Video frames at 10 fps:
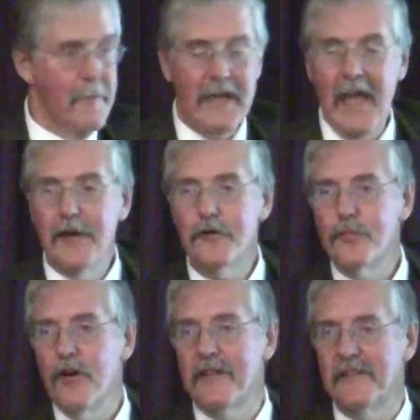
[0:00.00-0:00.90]
a
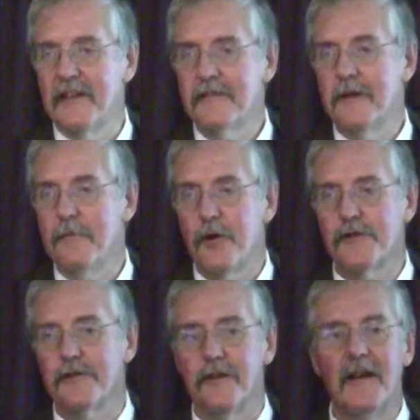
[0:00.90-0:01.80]
mechanical process, a
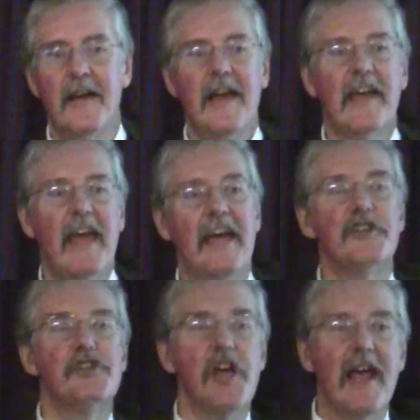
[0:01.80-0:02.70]
parser,
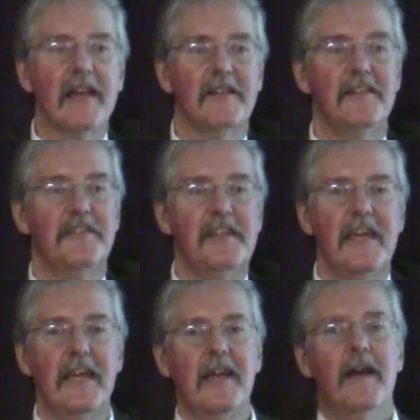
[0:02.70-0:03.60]
can check to
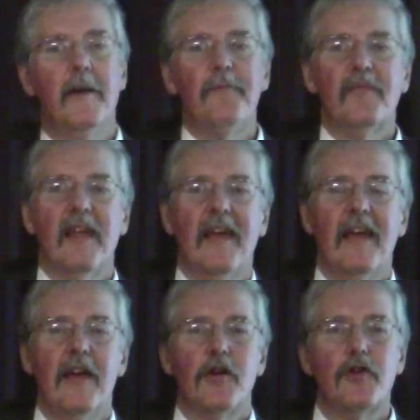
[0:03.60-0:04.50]
see,
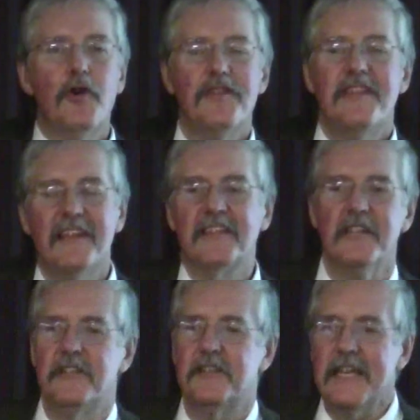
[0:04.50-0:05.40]
could this
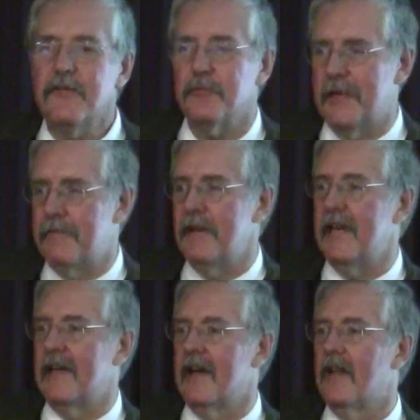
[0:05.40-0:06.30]
conceivably
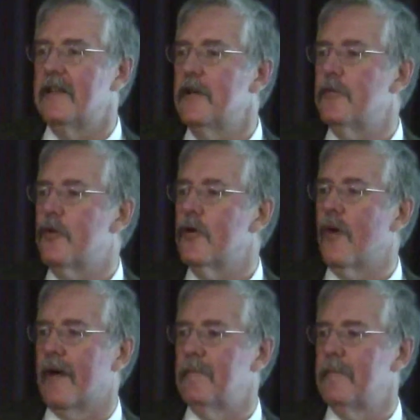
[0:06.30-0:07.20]
be a legal
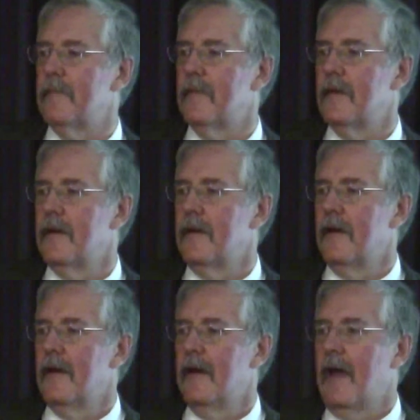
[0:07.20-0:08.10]
program?
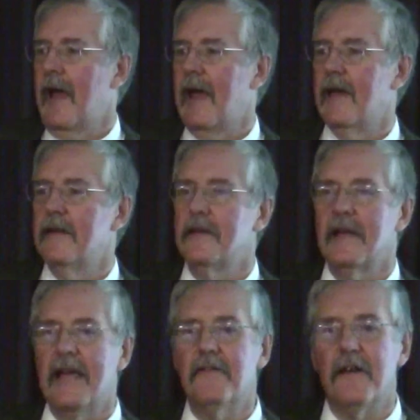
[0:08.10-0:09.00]

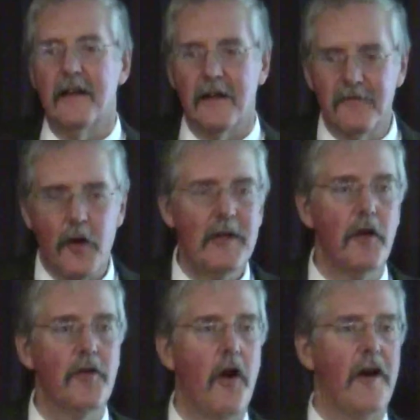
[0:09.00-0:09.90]
And if at a very
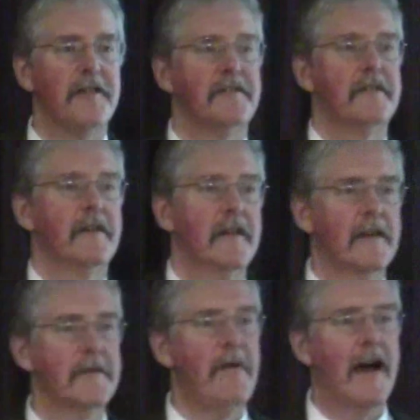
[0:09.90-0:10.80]
low cost,
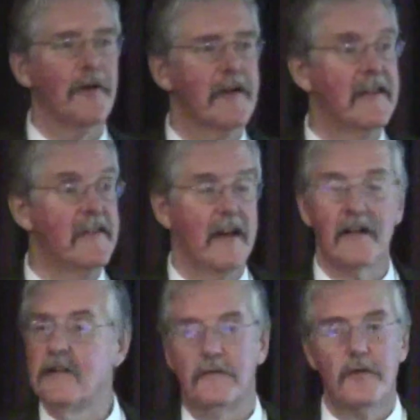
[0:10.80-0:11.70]
the compiler can
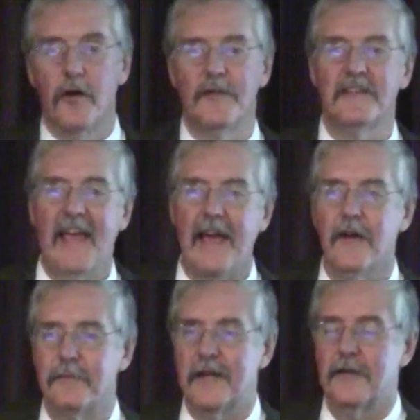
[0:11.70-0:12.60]
tell, no, this
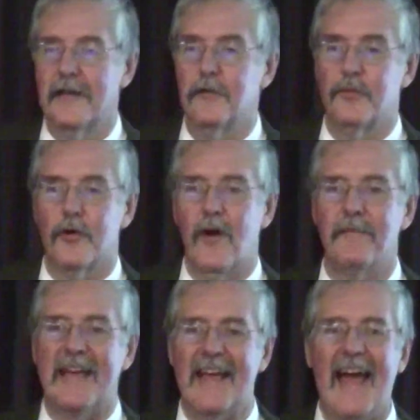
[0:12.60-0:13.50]
cannot be a legal
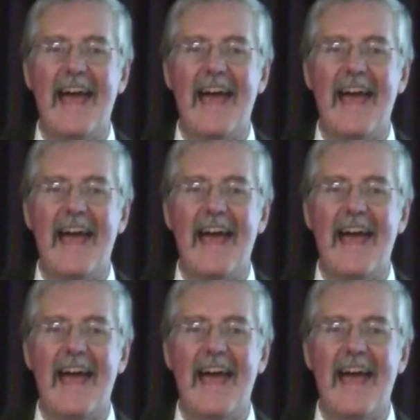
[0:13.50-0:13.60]
program,